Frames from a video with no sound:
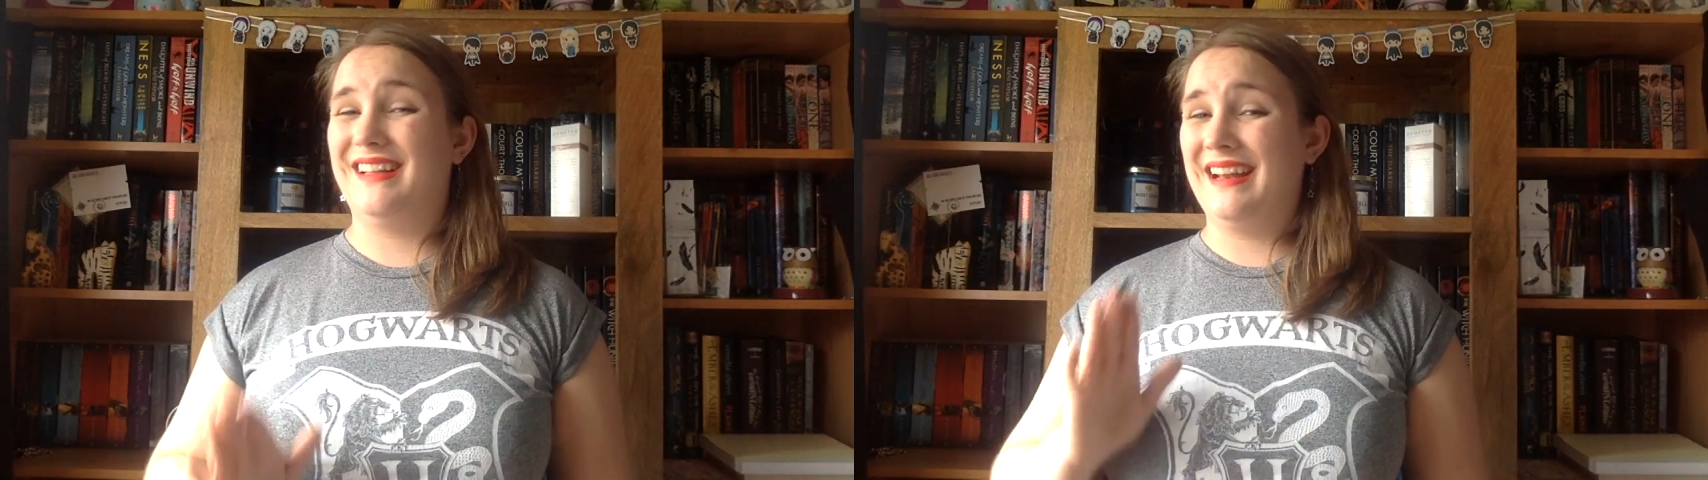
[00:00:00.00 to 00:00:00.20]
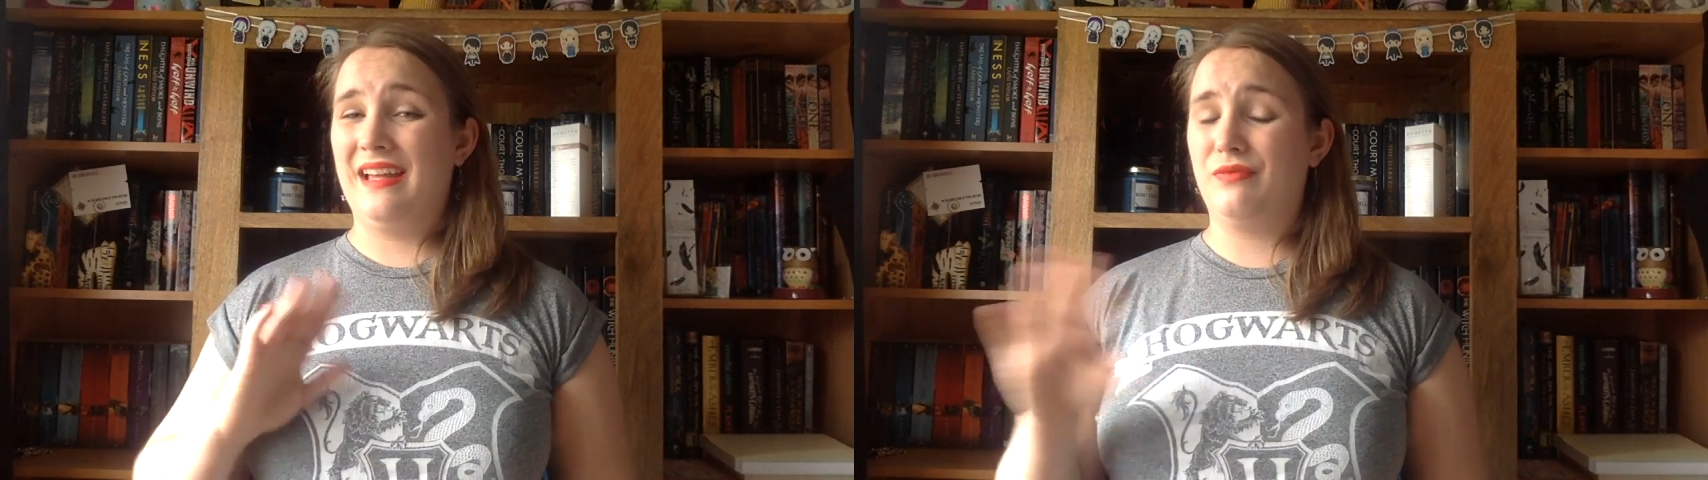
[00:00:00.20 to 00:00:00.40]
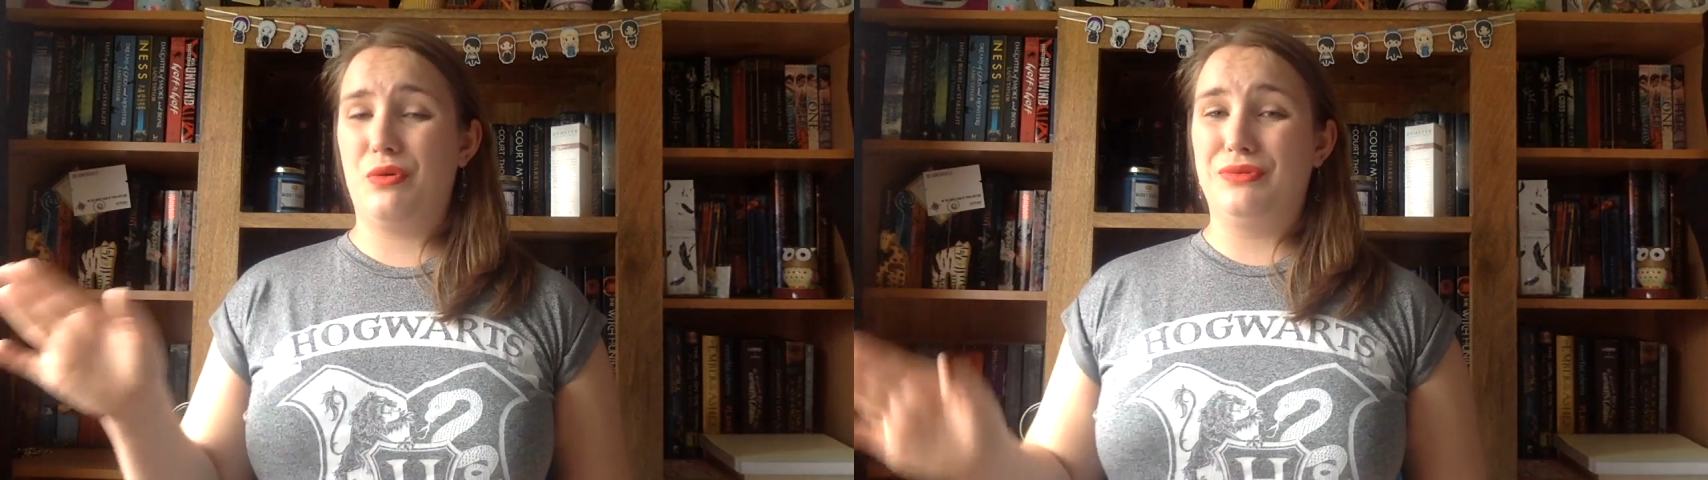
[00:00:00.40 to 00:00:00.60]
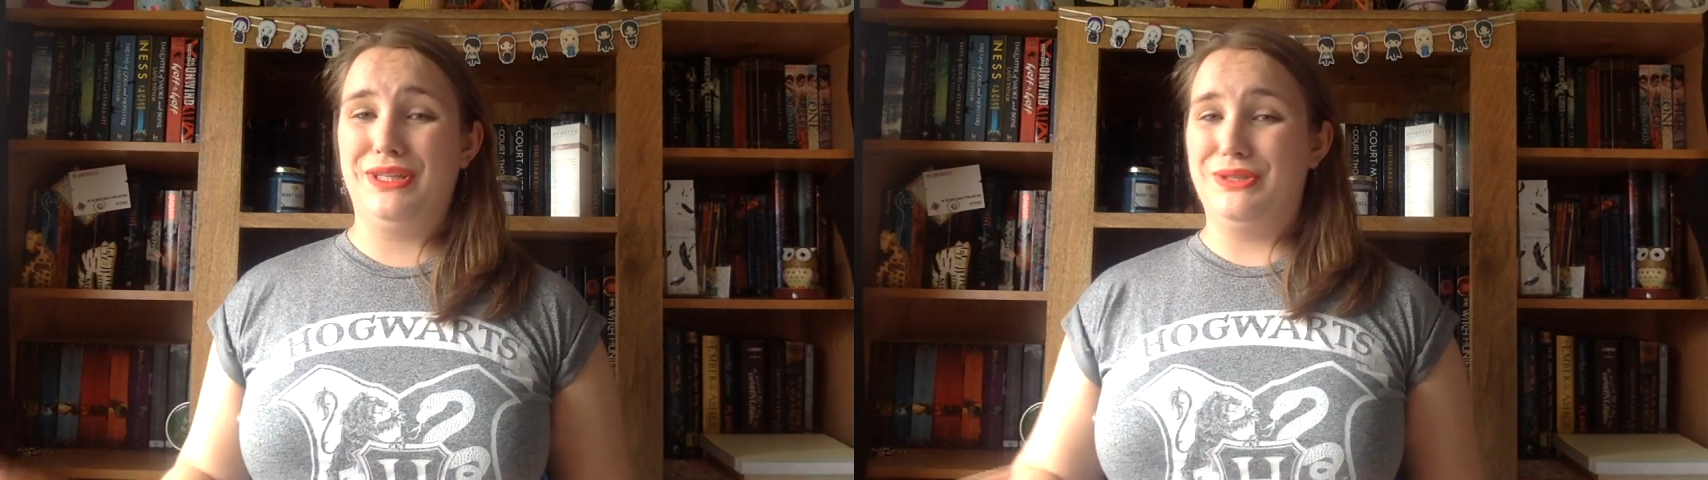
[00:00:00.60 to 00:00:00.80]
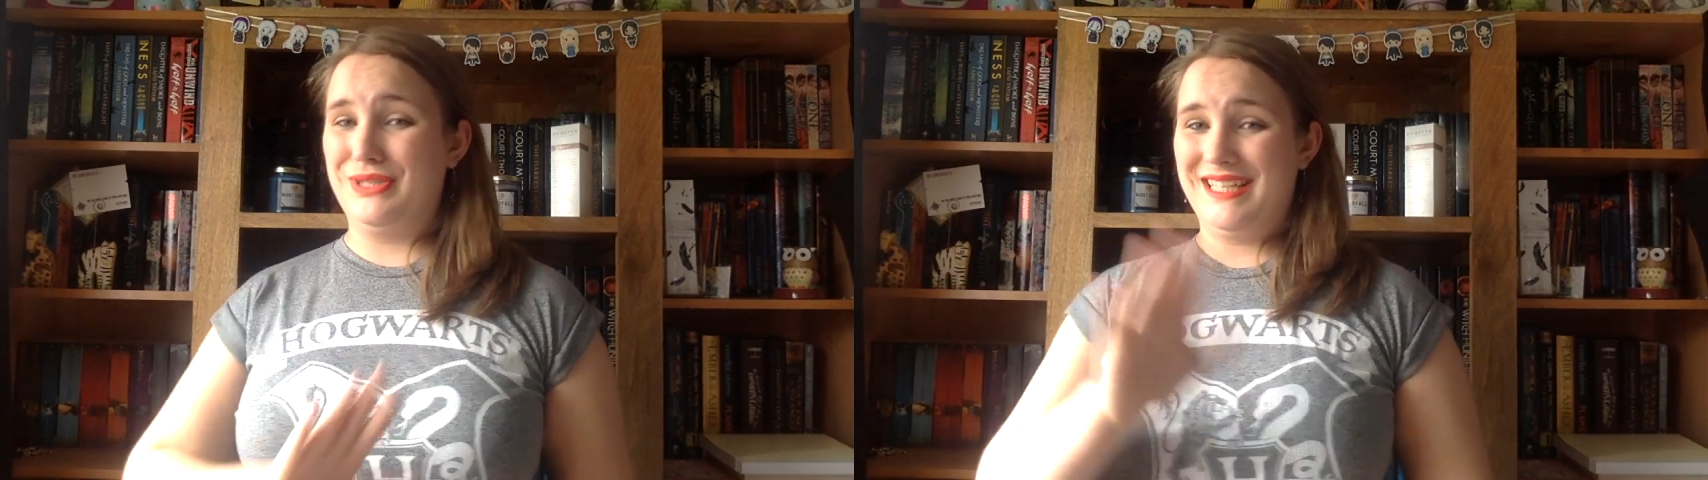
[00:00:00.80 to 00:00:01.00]
and I've only
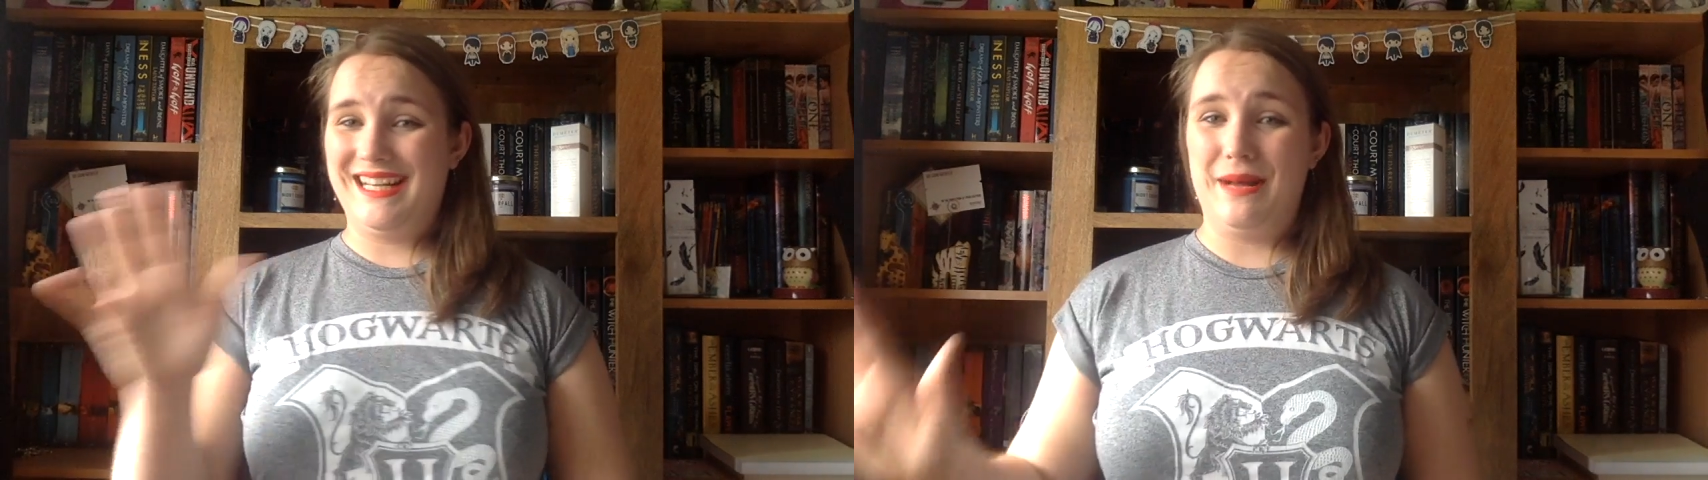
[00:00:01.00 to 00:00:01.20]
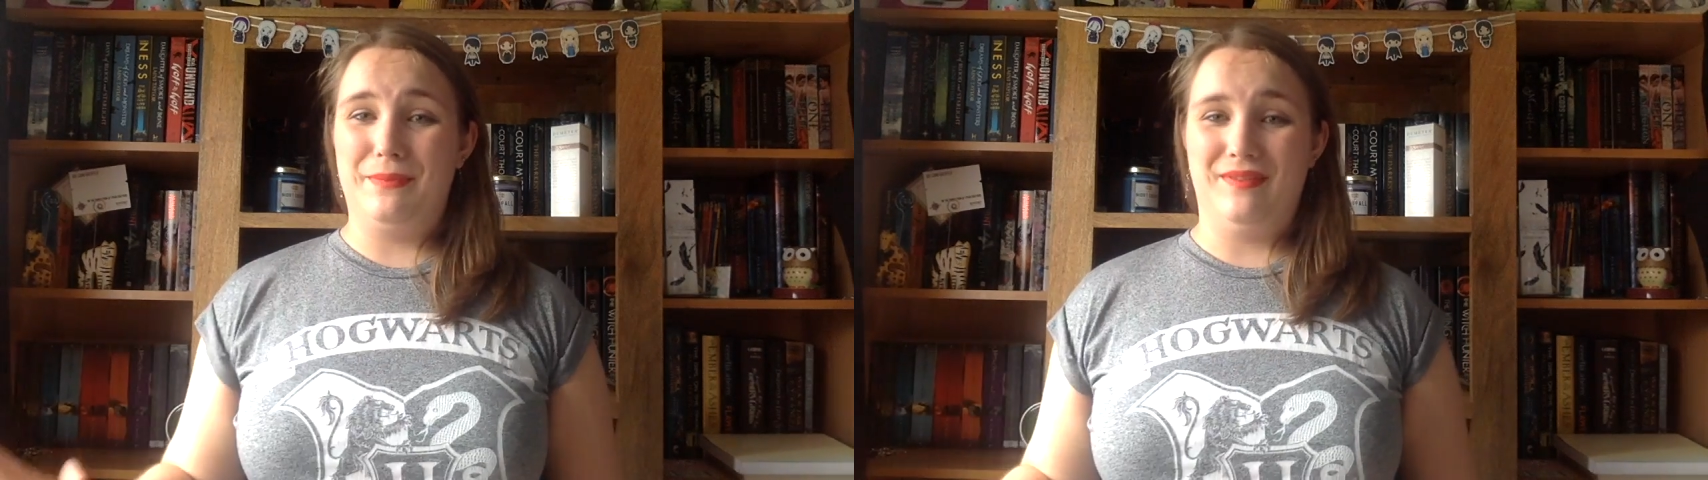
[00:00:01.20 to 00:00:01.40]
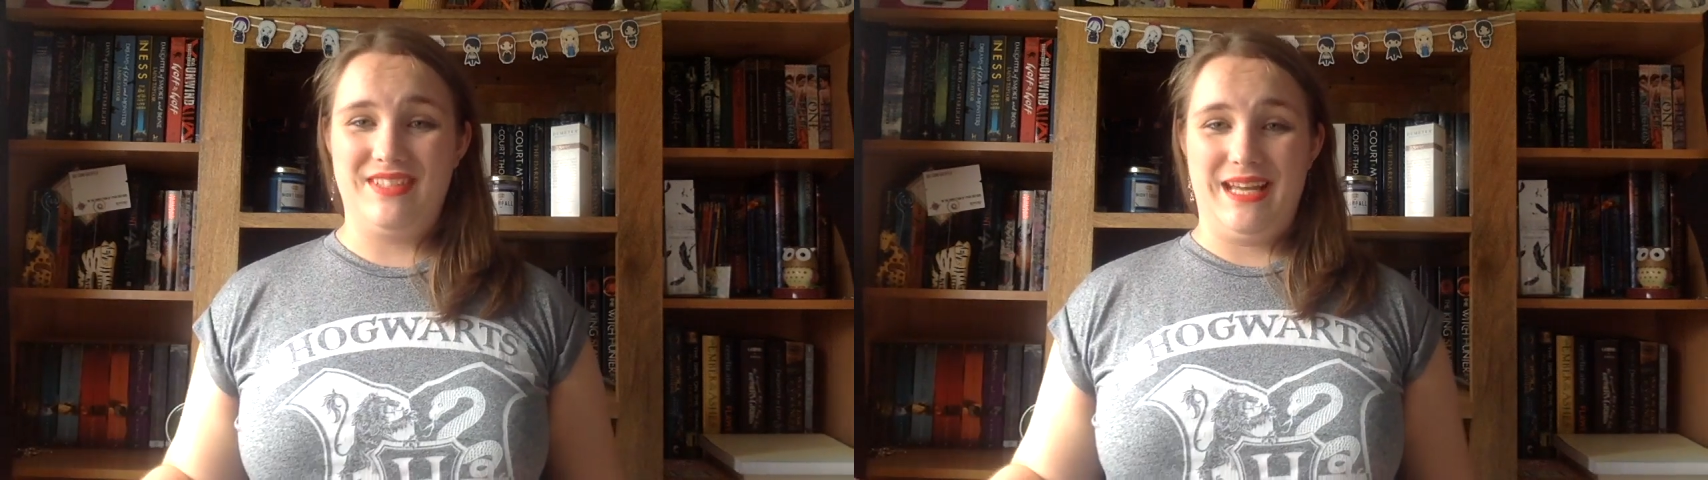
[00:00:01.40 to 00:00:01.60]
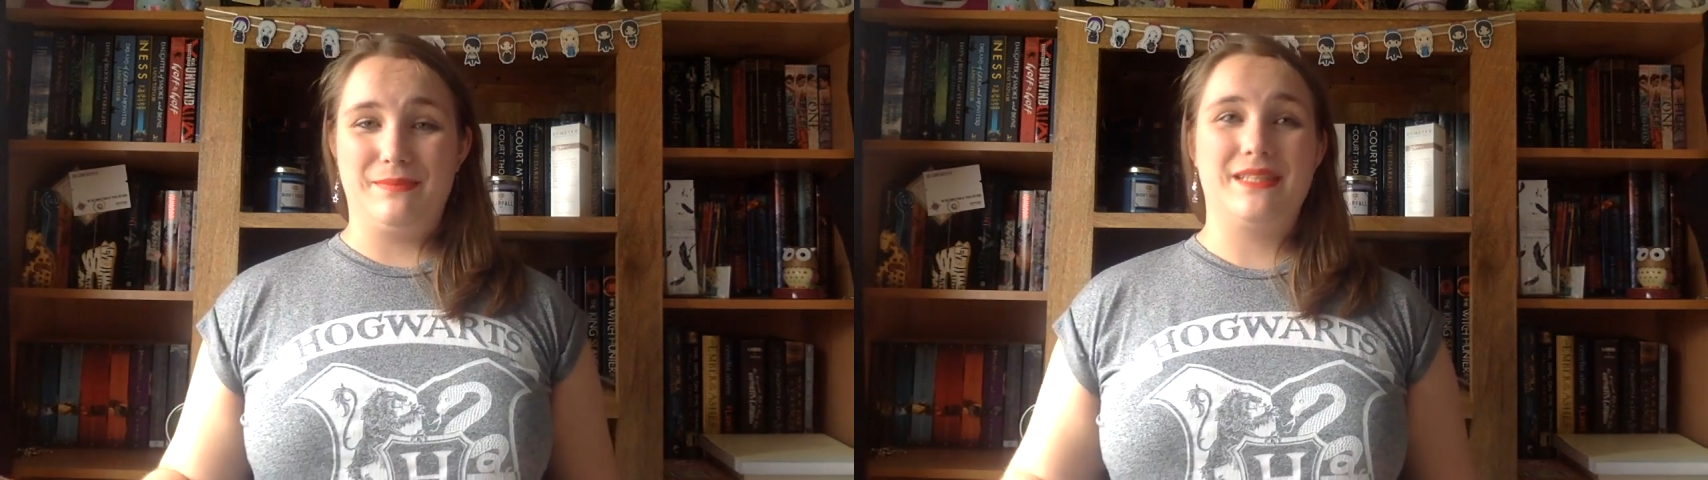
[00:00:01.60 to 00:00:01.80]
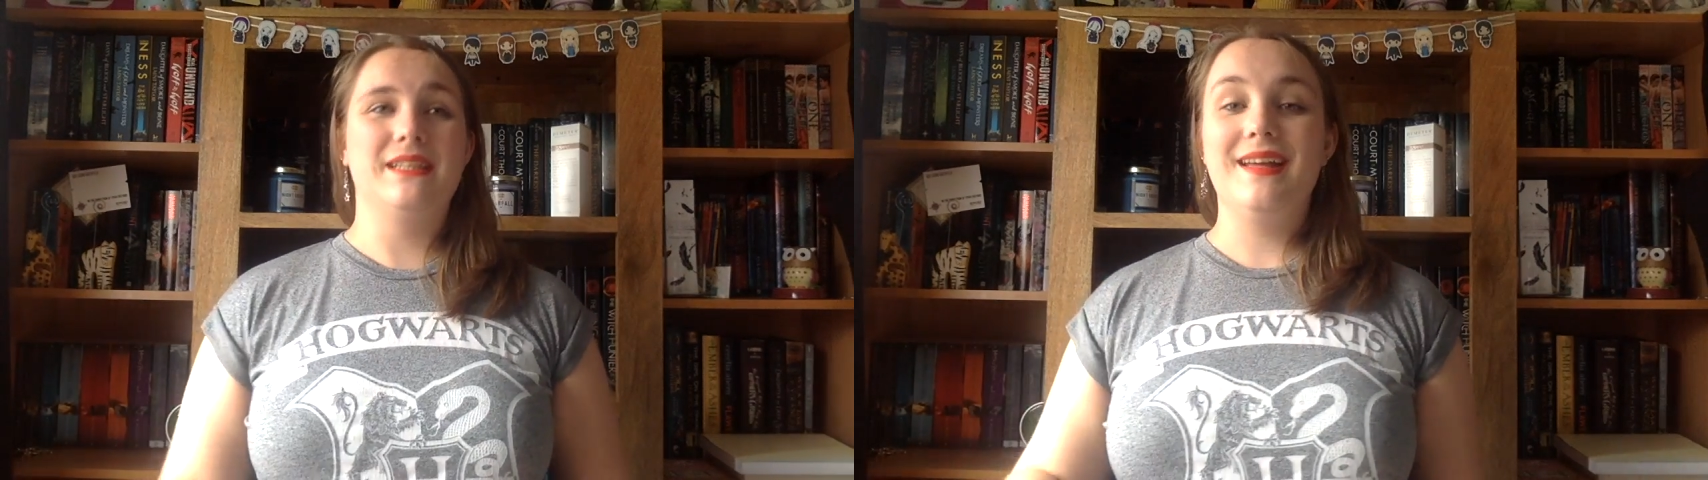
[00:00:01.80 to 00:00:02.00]
used it a couple of times.